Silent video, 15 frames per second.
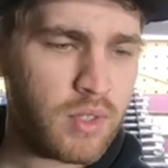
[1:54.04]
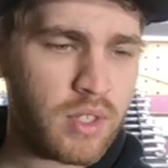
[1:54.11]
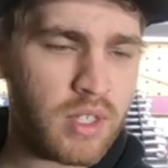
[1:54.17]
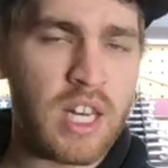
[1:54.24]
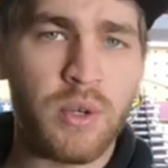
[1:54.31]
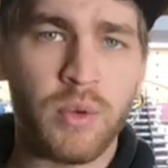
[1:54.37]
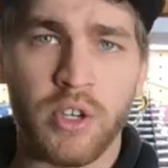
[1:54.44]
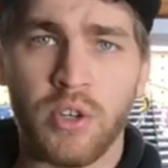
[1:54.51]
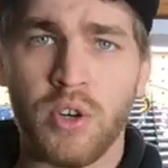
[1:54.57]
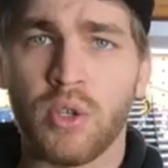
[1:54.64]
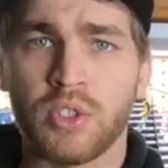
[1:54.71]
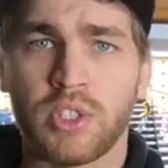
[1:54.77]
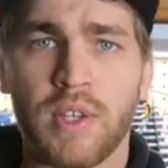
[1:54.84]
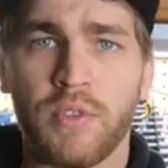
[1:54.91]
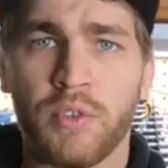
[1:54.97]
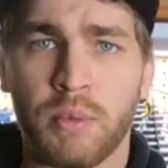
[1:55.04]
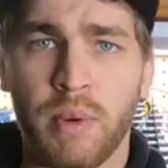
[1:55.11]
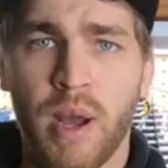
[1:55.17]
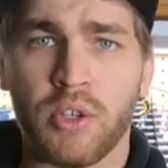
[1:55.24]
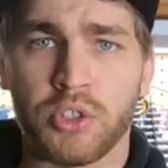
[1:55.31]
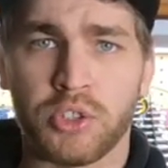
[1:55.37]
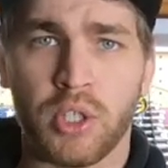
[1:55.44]
Anyone who knows 7.3
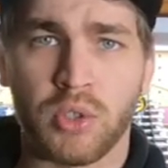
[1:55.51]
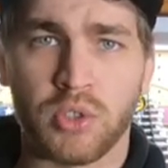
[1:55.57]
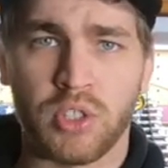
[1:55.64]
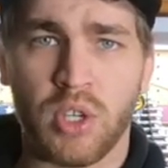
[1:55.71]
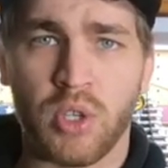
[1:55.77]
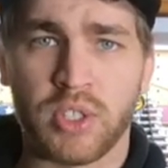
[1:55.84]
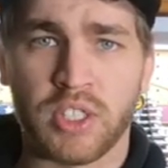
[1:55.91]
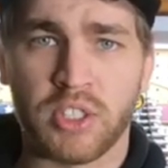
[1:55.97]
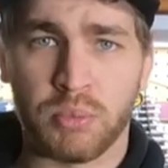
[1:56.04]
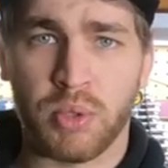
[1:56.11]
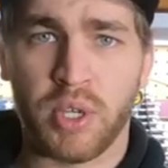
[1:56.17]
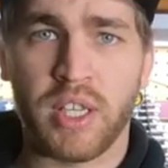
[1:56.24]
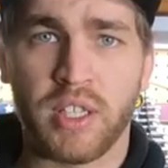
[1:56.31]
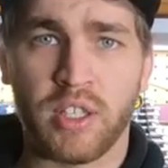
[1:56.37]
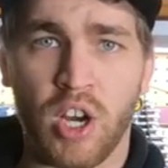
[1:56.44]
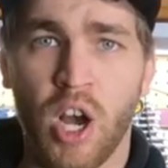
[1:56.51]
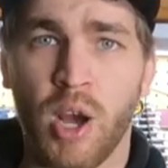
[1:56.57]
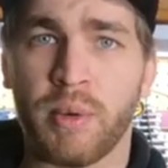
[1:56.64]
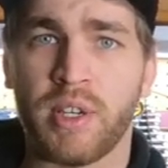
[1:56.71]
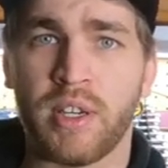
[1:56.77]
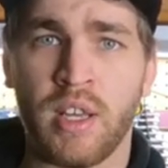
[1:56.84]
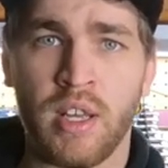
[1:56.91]
Powerstrokes knows that's a pretty
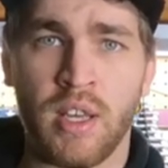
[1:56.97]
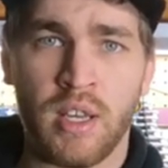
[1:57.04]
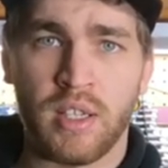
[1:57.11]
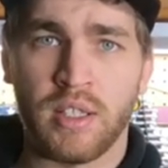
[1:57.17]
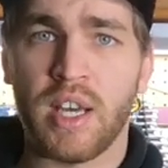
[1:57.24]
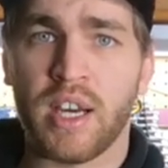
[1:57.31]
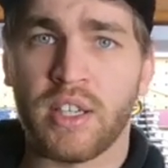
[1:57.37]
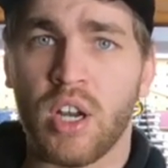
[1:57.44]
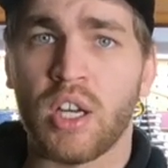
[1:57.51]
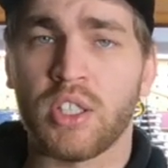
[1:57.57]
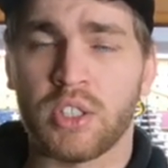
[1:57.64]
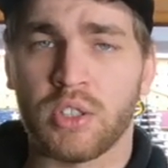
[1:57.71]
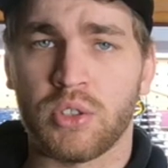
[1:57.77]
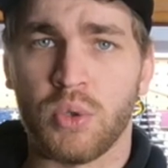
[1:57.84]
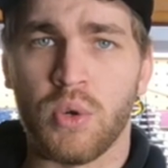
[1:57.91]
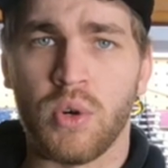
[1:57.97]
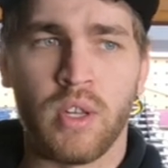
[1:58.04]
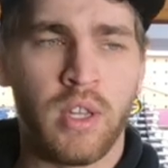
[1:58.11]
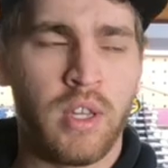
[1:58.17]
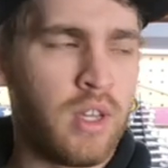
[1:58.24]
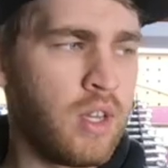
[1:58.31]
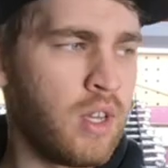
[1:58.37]
common diagnostic tool.
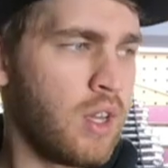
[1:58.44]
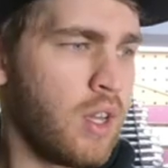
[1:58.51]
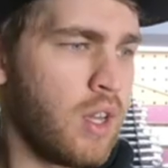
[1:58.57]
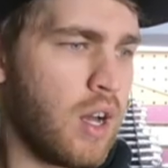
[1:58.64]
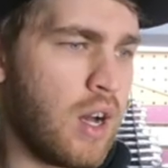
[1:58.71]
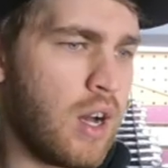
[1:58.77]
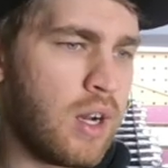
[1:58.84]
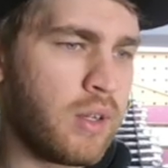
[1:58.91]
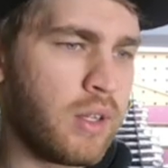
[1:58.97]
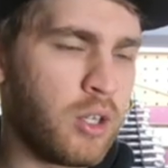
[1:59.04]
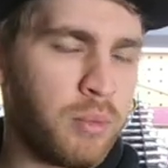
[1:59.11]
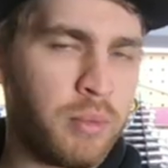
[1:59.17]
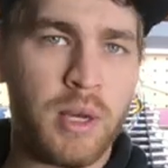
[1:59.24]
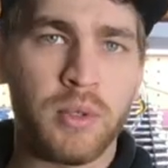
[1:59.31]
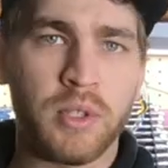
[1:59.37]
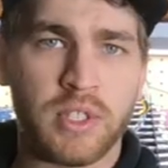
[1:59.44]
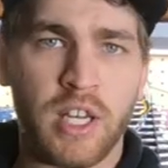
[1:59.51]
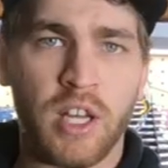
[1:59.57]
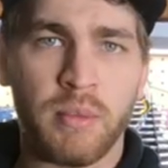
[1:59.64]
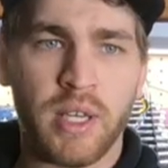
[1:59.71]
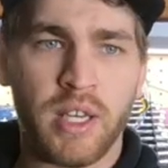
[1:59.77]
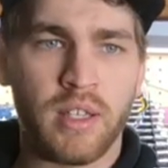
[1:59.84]
It'll be able to
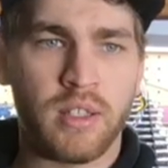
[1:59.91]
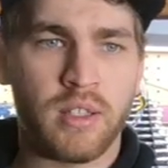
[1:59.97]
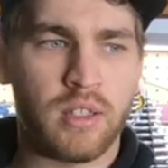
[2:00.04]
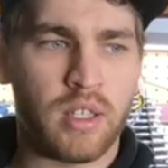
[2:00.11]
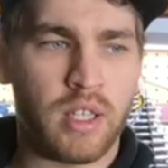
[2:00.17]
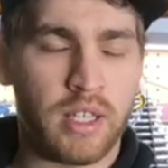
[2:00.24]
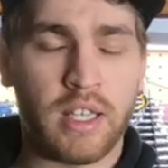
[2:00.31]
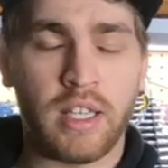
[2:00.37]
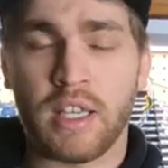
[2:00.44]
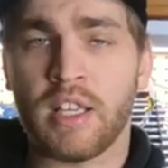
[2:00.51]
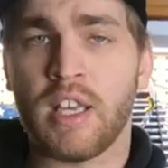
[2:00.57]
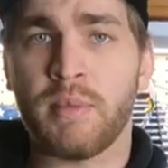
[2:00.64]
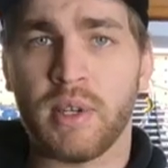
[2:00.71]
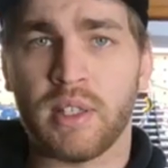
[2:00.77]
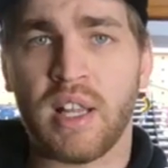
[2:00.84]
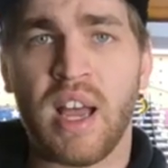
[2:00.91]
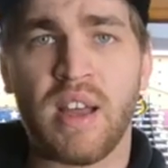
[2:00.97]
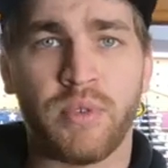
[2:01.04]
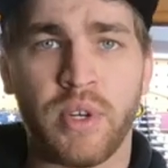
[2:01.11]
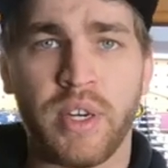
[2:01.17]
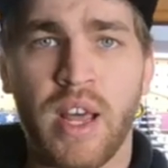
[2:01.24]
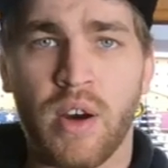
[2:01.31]
tell me and give me a live
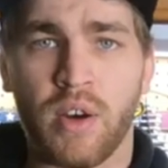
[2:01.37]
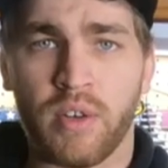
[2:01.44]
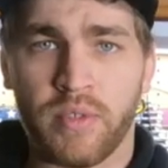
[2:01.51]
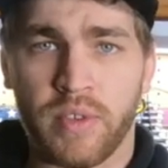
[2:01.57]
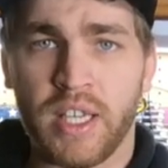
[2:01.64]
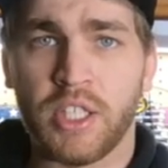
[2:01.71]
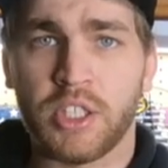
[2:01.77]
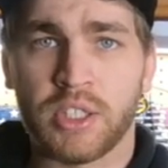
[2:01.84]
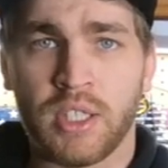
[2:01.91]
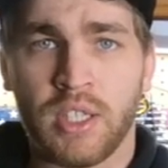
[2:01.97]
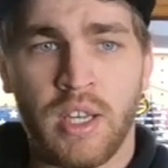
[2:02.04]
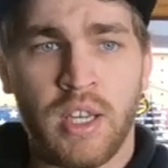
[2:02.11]
readout of each